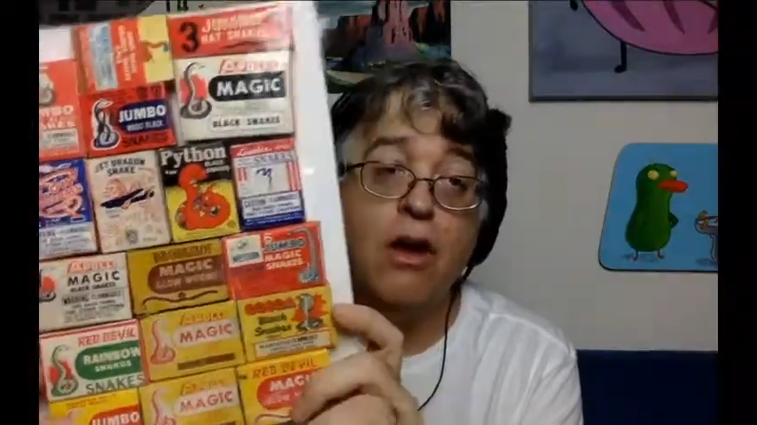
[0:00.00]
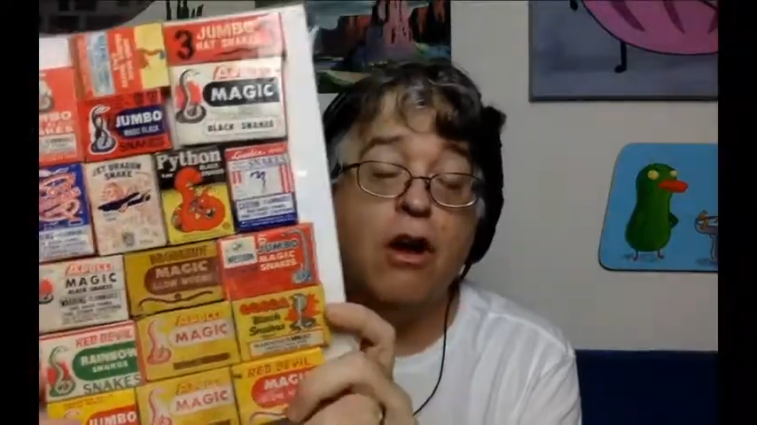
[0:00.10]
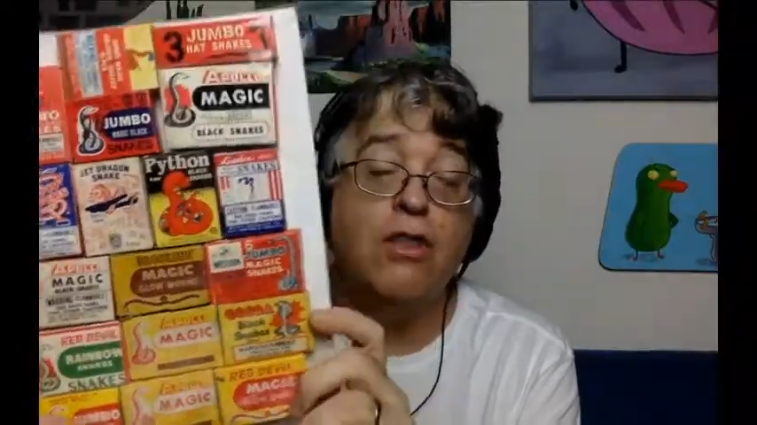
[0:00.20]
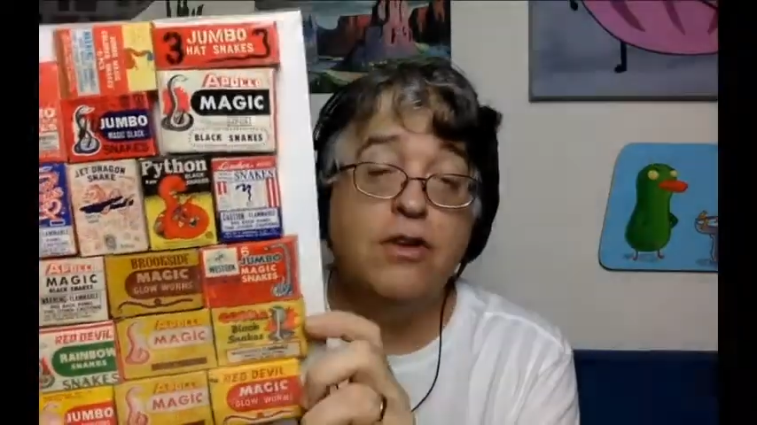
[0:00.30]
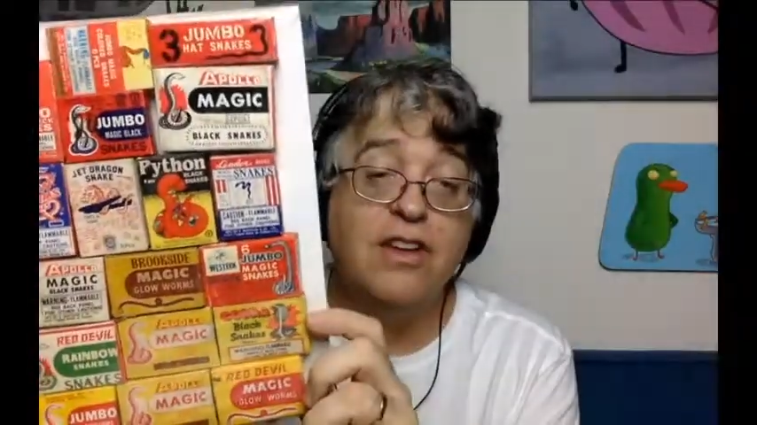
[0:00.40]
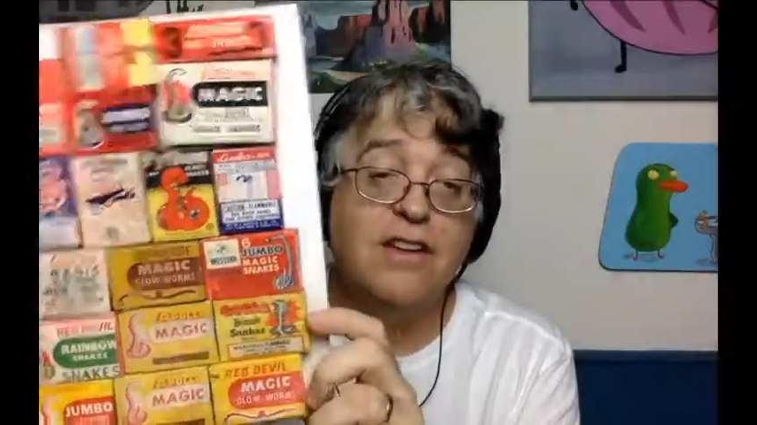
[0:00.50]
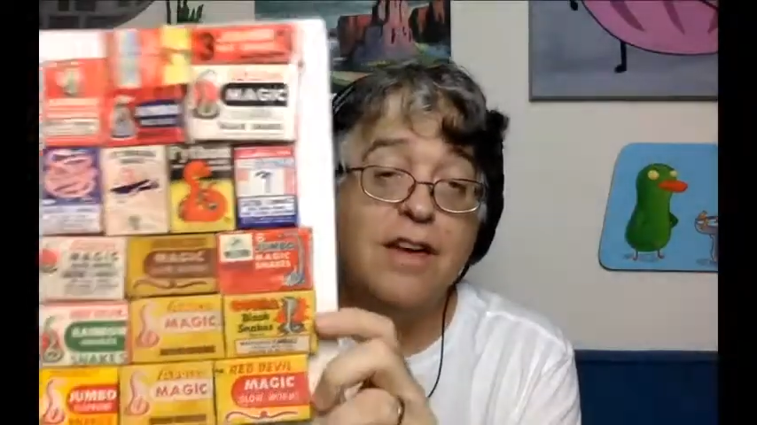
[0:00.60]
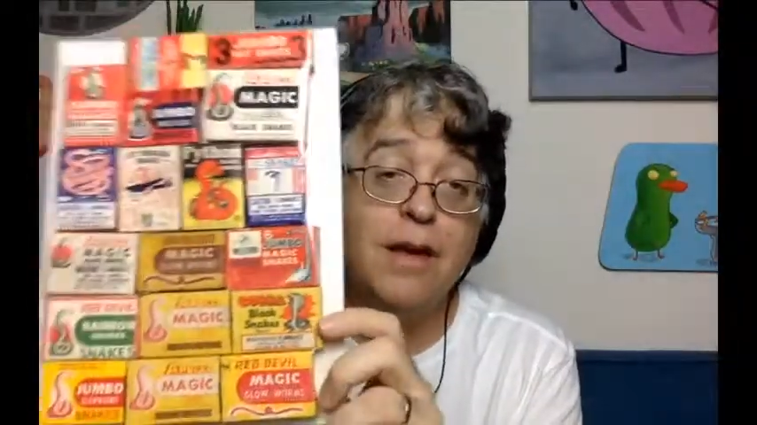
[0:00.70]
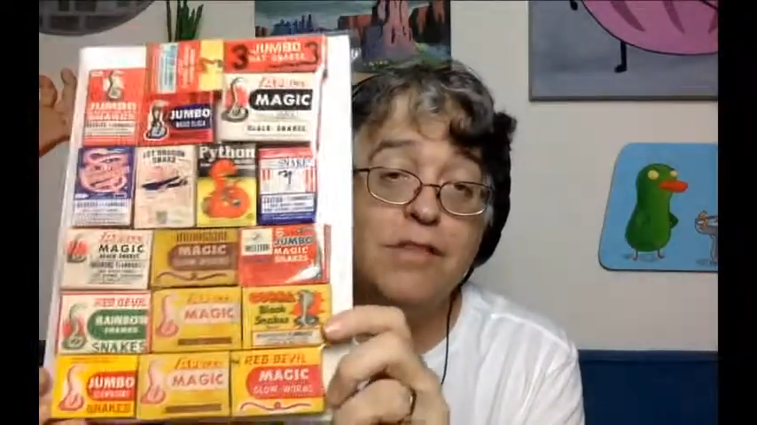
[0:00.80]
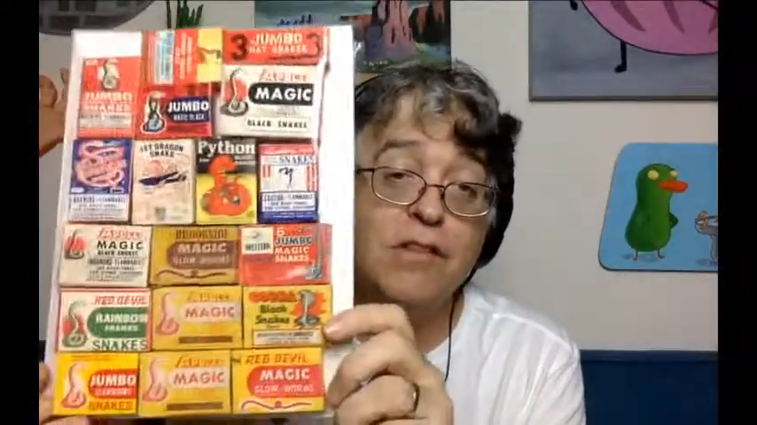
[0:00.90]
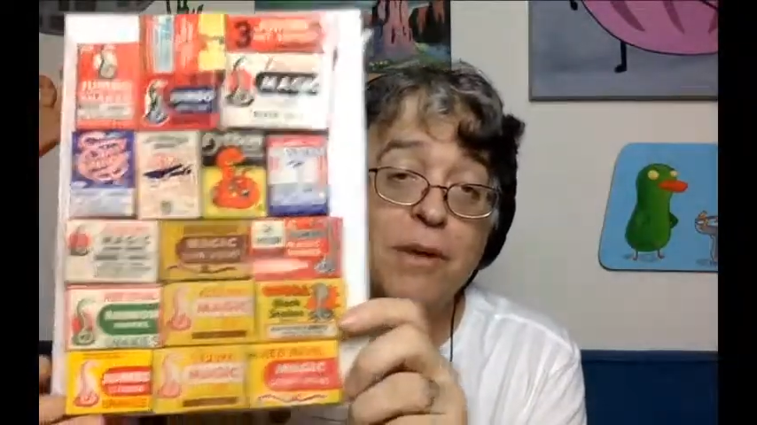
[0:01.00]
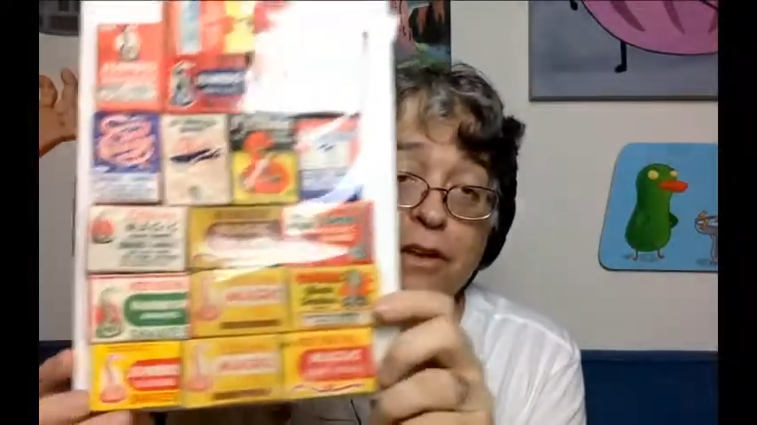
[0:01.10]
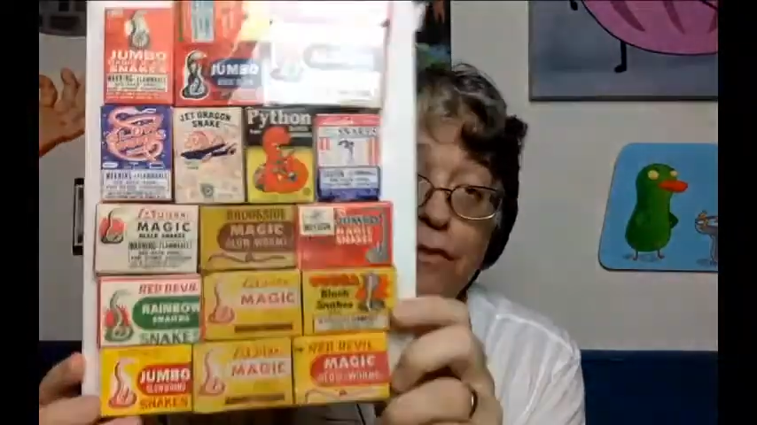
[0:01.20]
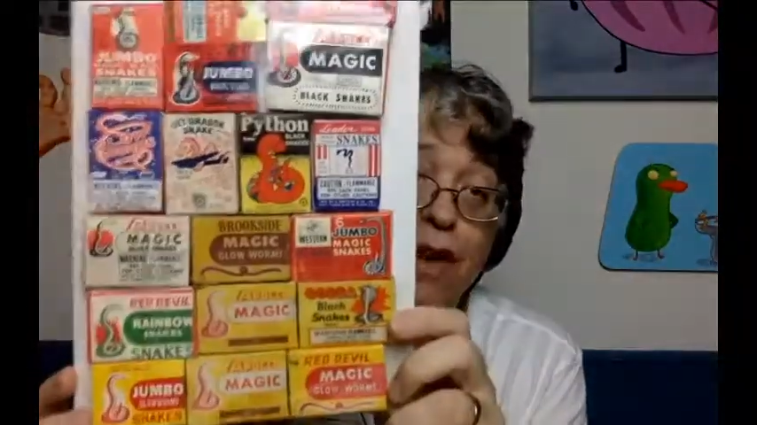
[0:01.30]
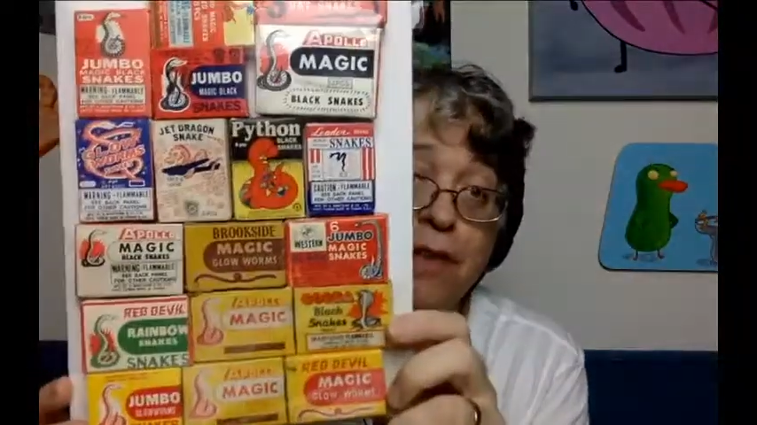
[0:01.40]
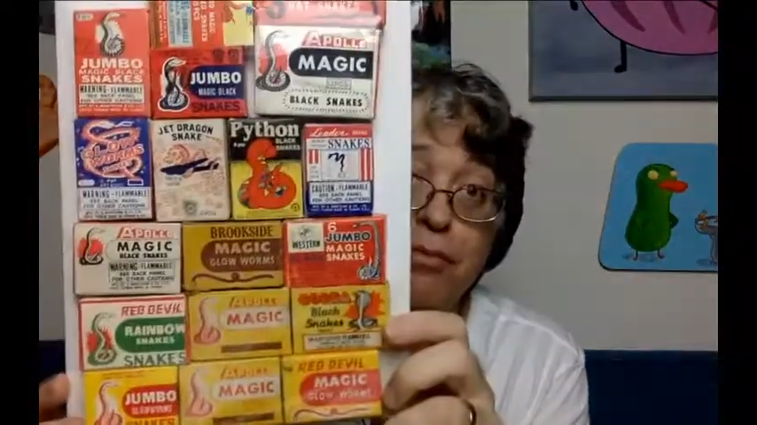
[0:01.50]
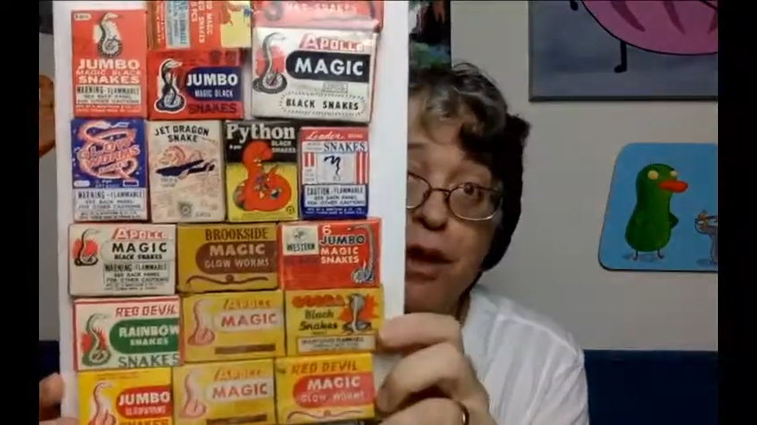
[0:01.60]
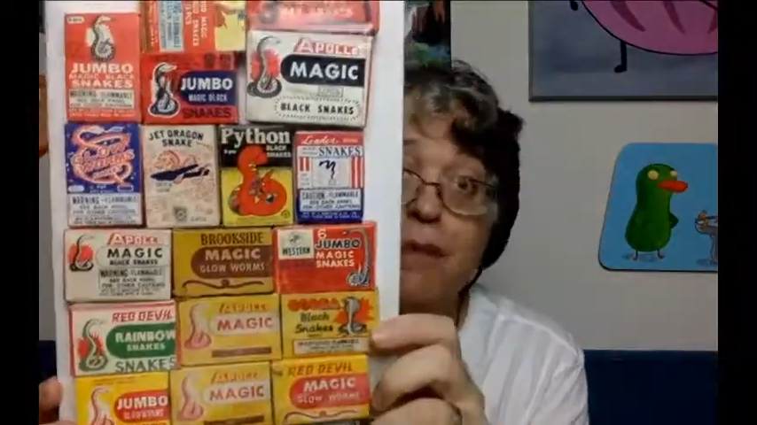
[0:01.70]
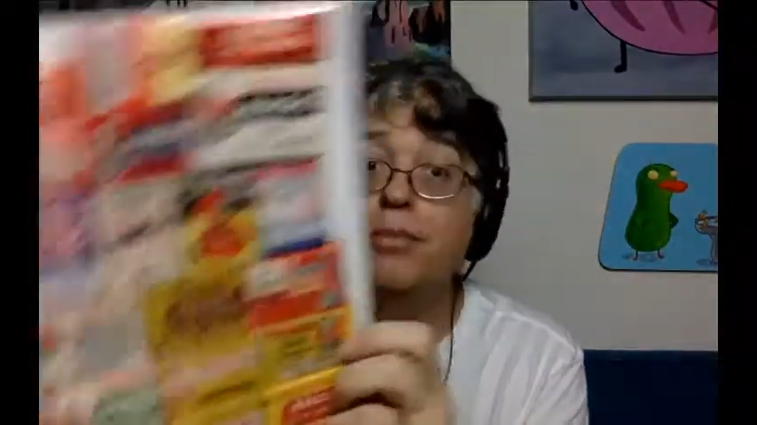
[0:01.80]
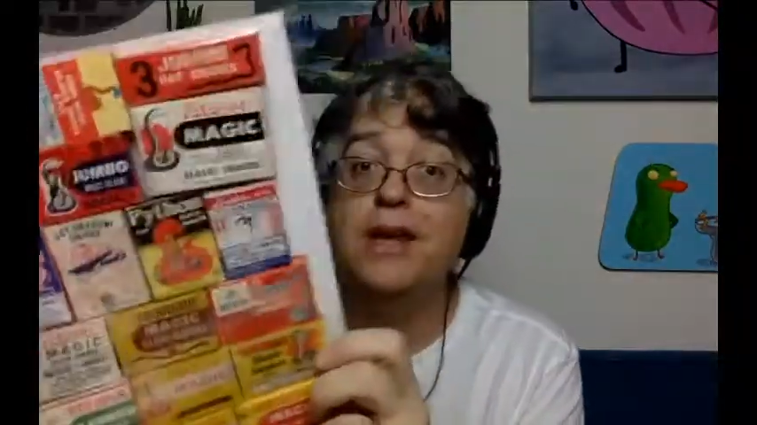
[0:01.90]
Are there 10 times this amount to find?
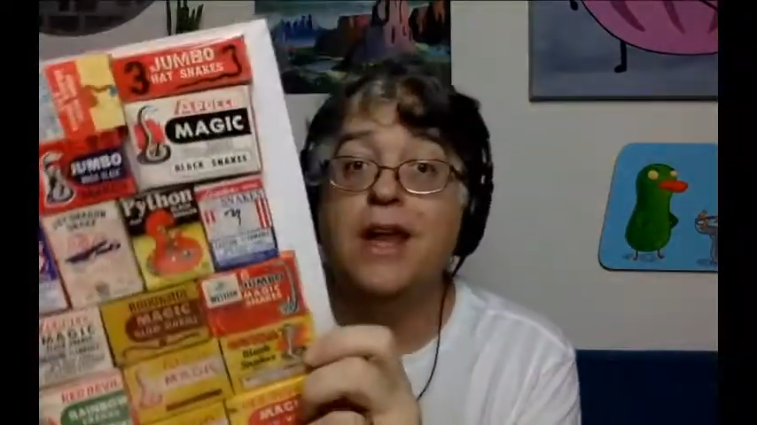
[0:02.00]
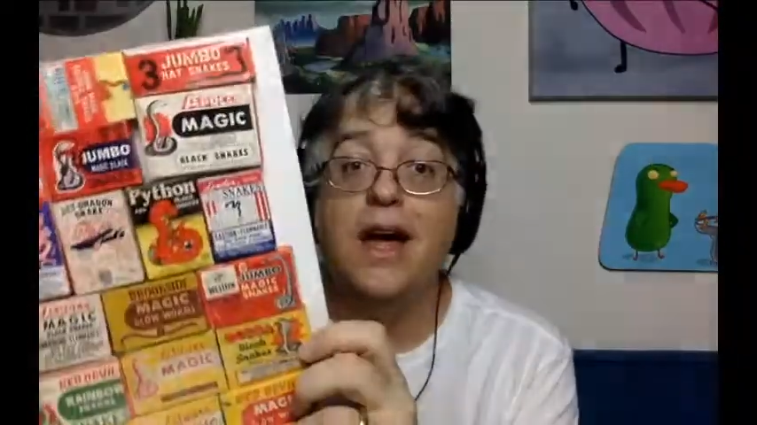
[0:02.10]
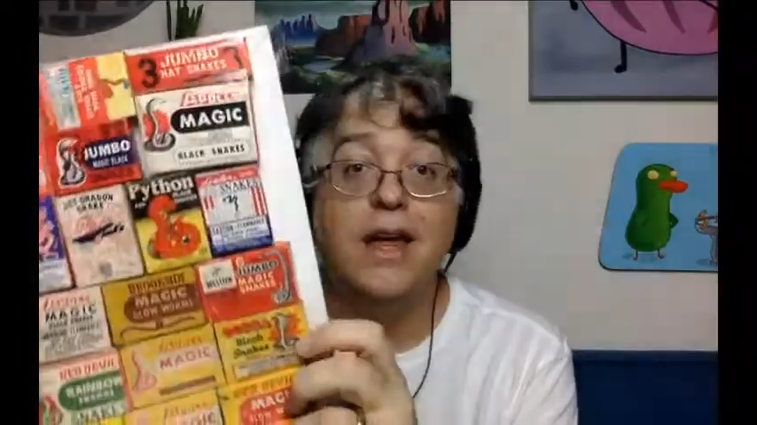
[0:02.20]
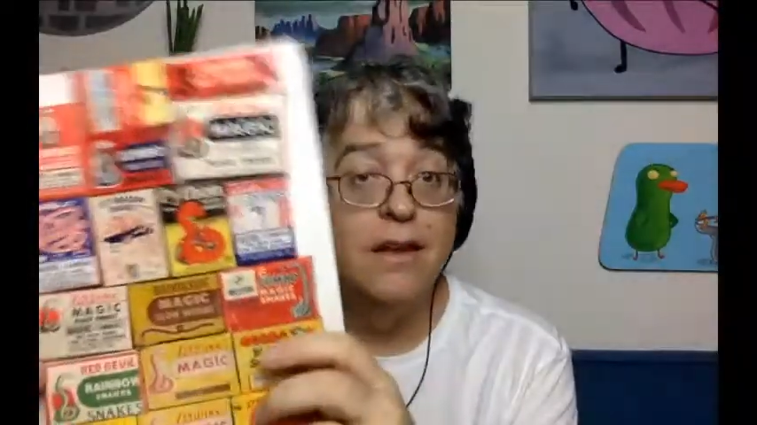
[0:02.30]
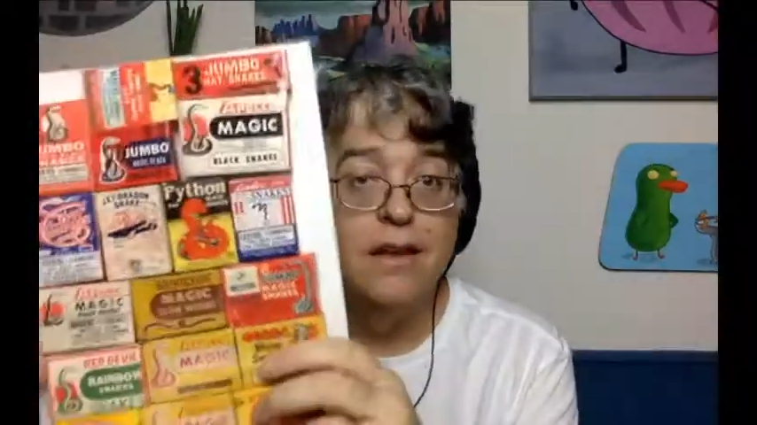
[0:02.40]
Probably not.